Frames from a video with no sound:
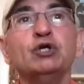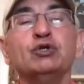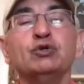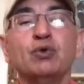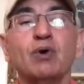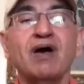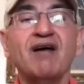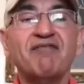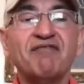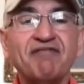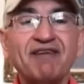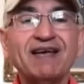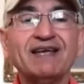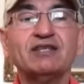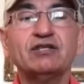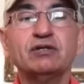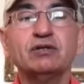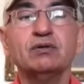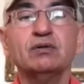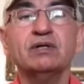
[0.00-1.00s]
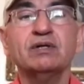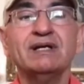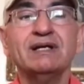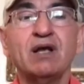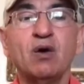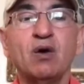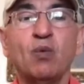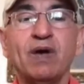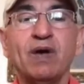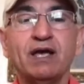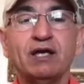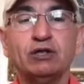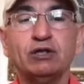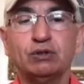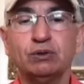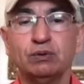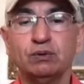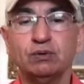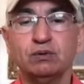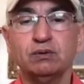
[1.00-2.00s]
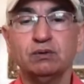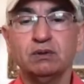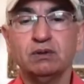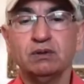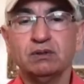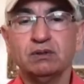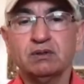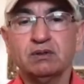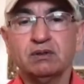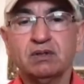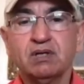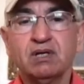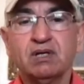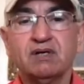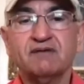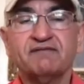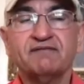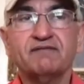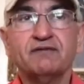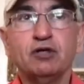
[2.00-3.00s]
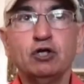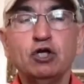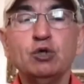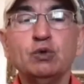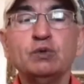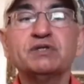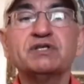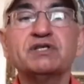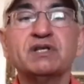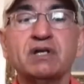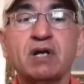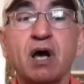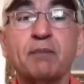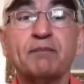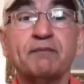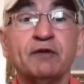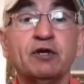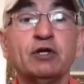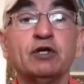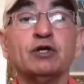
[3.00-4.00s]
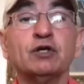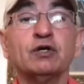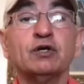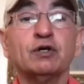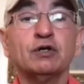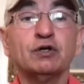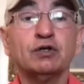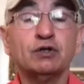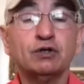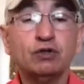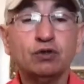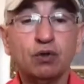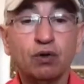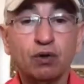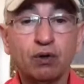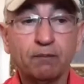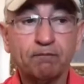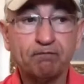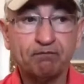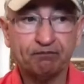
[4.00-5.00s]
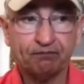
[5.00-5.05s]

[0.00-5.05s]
to affect you in a way to kind of loosen up your